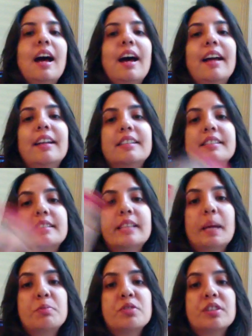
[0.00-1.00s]
And
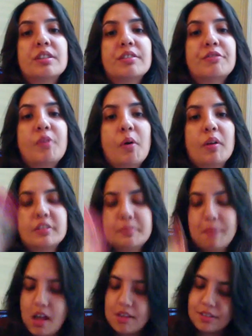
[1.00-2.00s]
deception, false
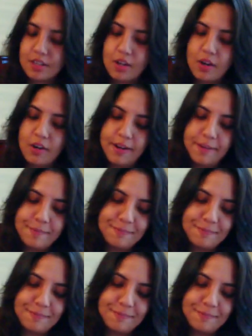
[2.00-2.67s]
mask. All right.